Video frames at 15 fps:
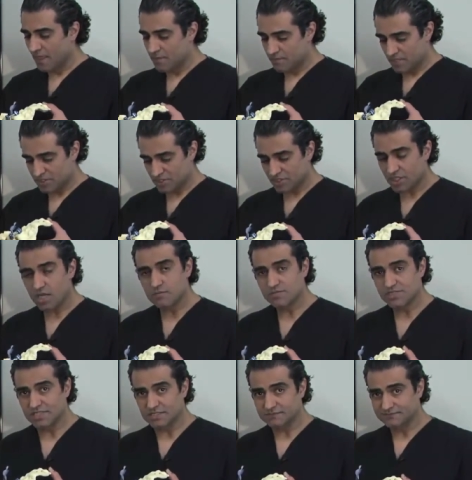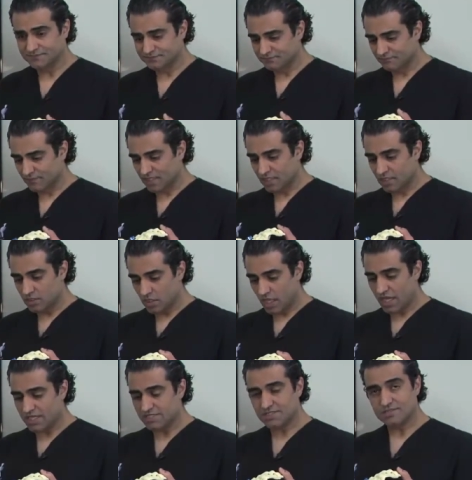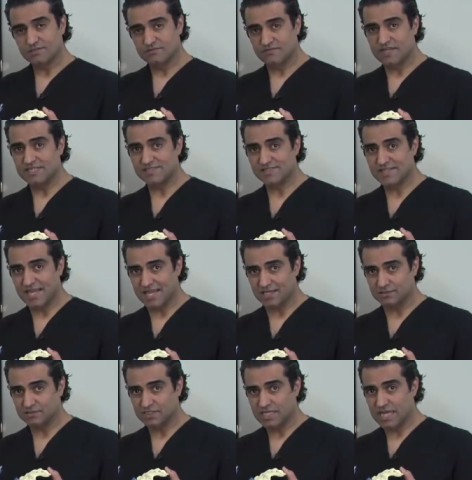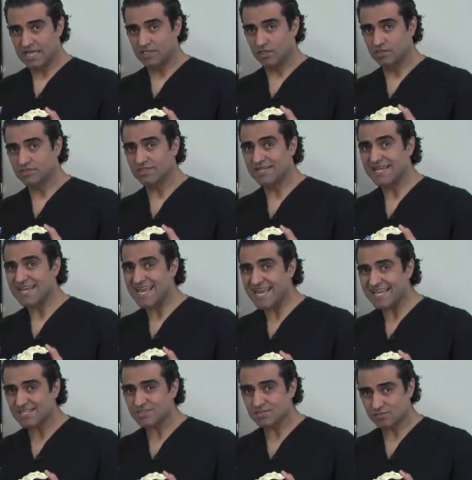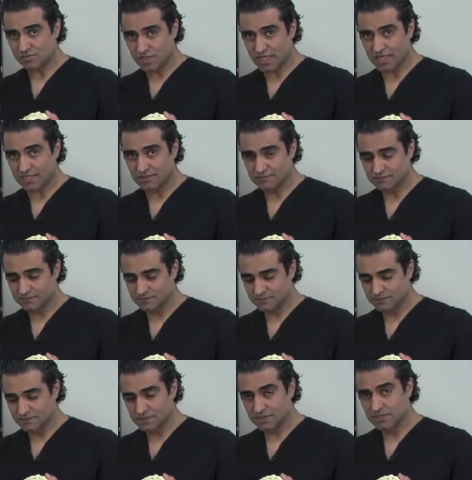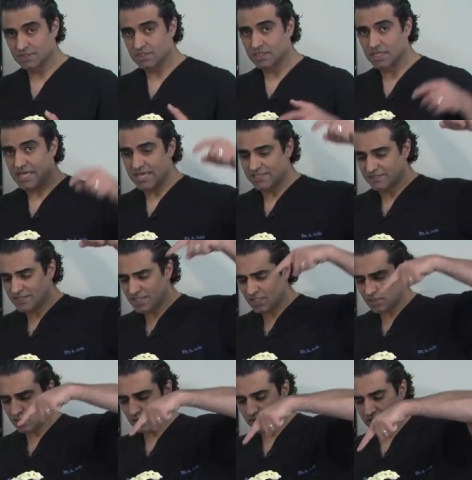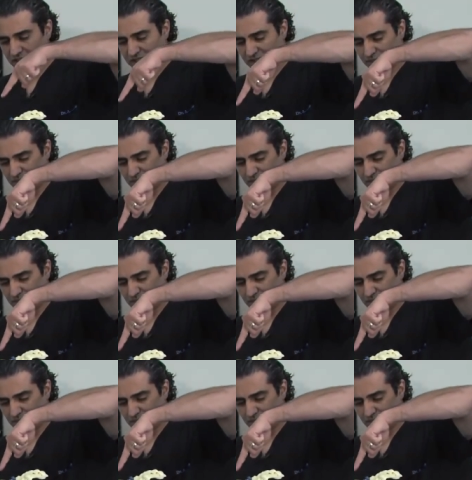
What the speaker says: patient comes in, lies face down, and under X-ray, a needle is